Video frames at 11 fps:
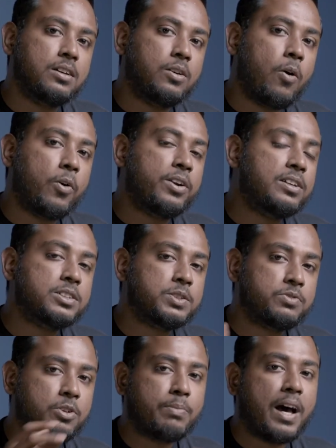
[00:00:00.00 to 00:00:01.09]
orders
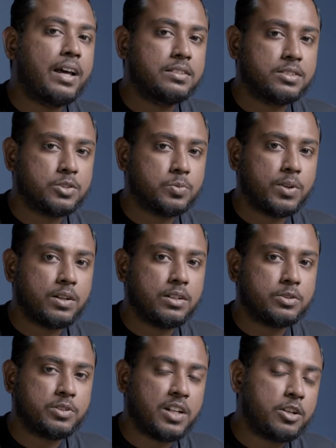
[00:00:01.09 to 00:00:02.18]
from MyAlice as well?
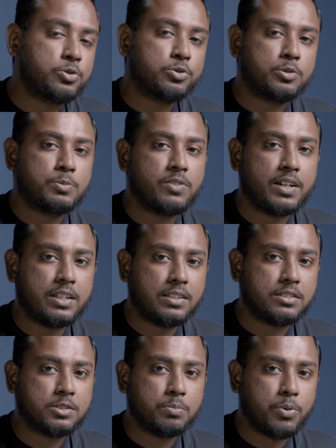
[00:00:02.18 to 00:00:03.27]
So in addition to providing
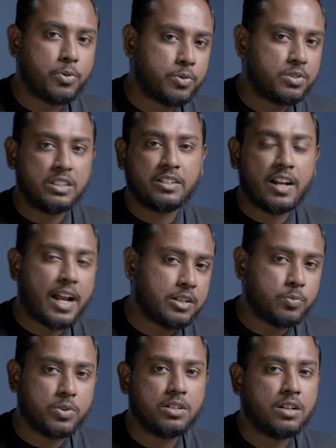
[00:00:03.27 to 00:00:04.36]
that support, interacting
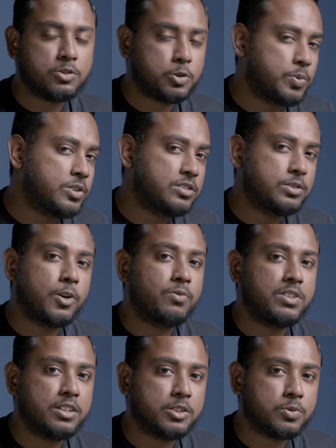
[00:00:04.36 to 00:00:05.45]
with the customers,
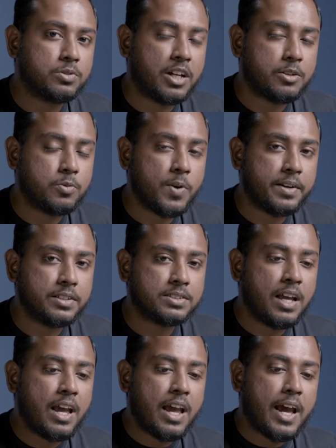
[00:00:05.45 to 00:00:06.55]
resolving their queries,
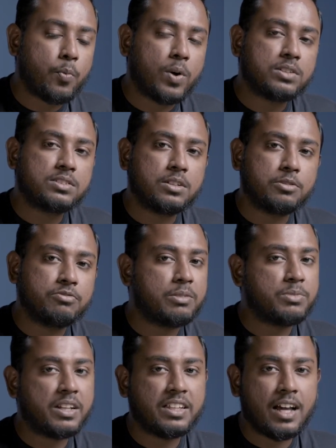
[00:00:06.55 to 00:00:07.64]
and once they confirm
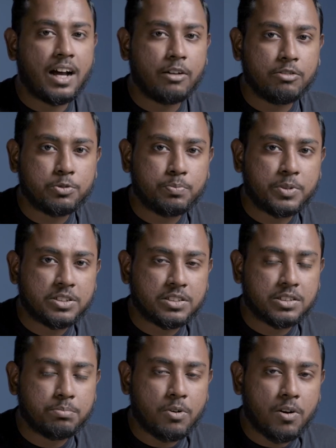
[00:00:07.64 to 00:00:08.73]
that, yeah, I want to purchase
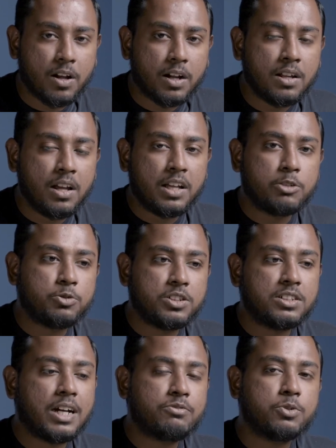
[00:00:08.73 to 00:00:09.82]
the product, you
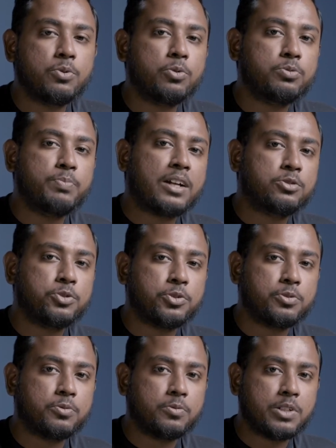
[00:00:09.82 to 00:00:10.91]
didn't have to go back to
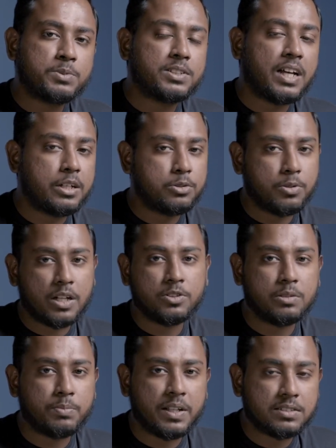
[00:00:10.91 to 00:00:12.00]
your website to actually
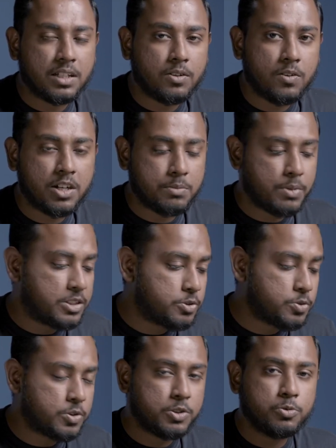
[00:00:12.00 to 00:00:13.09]
place that order, but
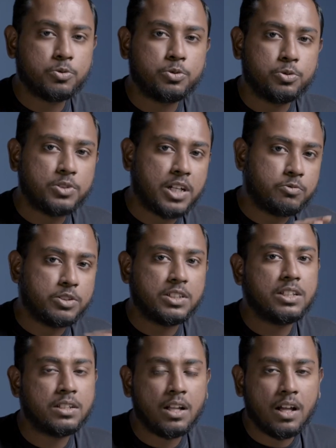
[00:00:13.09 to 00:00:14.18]
you could do that
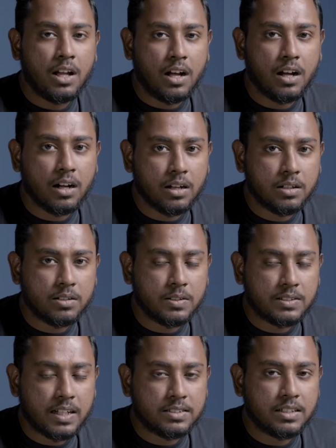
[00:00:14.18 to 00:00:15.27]
within
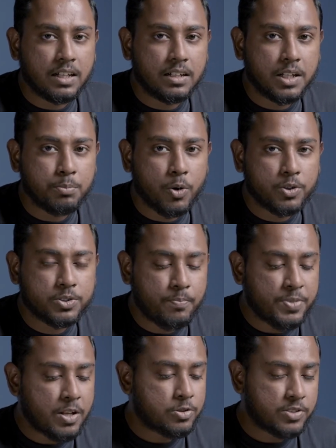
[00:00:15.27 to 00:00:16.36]
that single inbox.
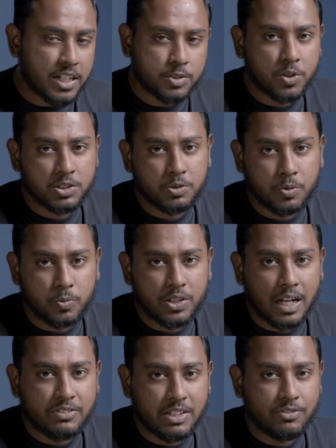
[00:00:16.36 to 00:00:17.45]
So that's what we
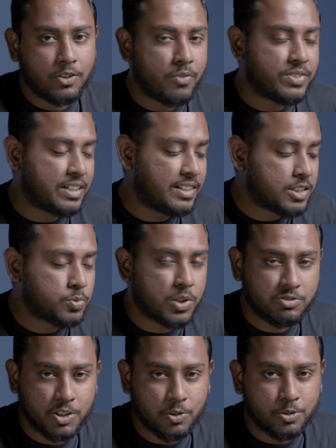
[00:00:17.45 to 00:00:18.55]
have developed, and that's
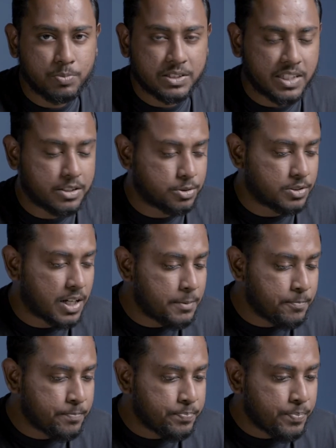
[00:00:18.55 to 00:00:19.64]
what we're going to present today.
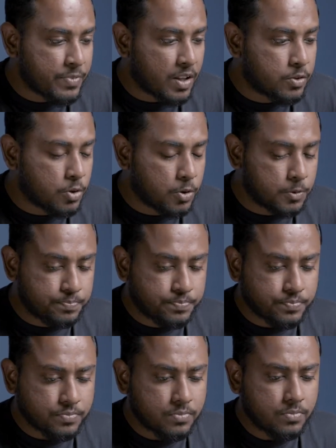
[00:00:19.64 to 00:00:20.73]
So
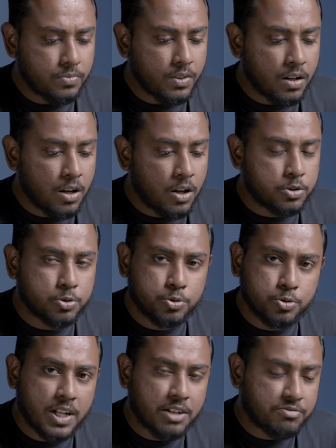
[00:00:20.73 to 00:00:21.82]
to
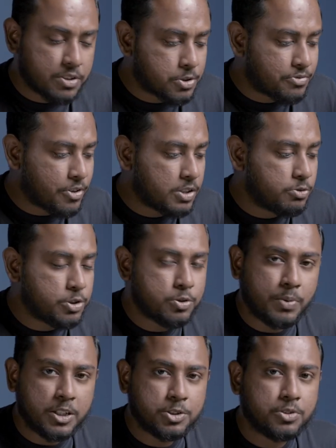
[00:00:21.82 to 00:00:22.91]
do that, first of all, you need to
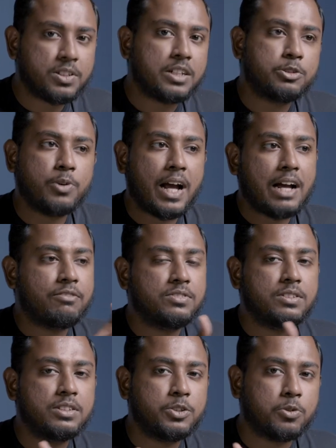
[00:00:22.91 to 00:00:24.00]
make sure that you have
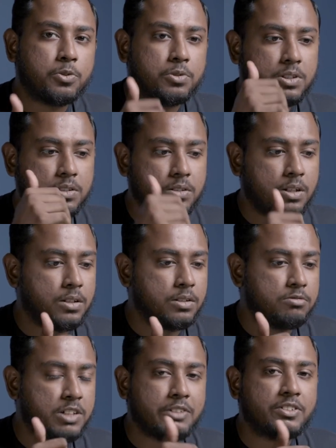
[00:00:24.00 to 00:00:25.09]
your
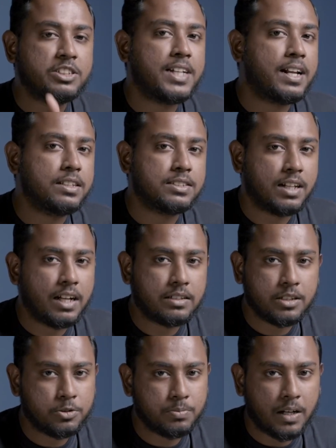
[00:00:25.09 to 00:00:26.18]
relevant channels
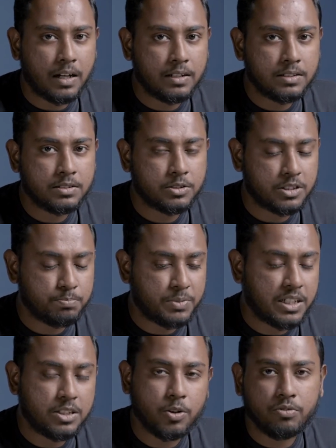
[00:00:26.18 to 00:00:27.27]
connected to MyAlice,
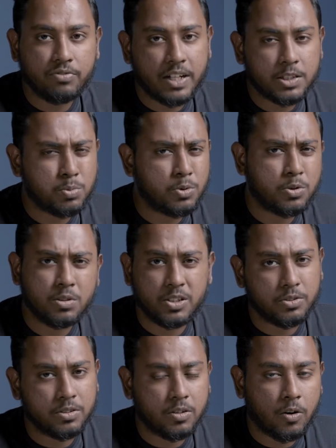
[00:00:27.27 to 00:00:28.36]
be it on Facebook,
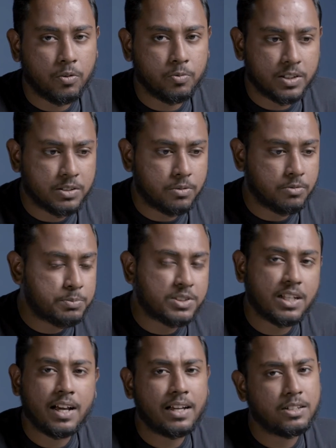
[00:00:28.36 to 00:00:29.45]
on
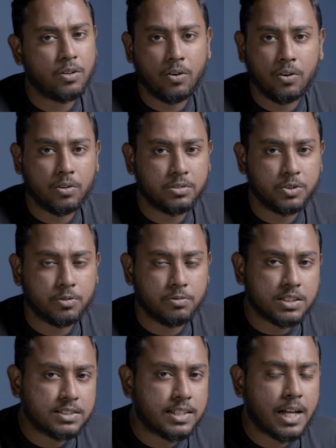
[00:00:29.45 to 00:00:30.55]
website, or your
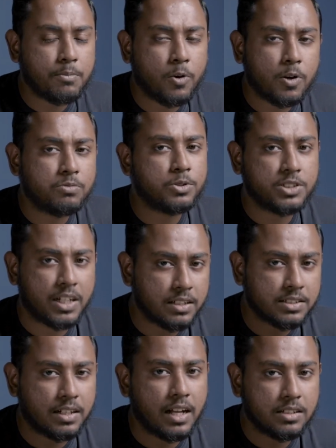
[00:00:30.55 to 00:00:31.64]
WhatsApp, all of those channels
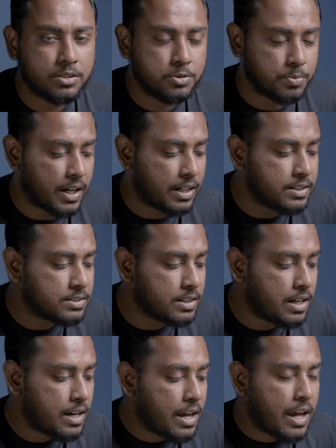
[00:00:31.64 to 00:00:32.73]
connected to MyAlice.
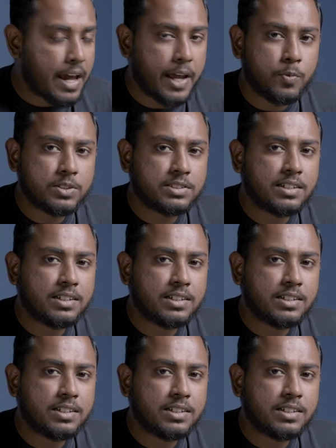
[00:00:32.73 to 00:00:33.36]
And once they're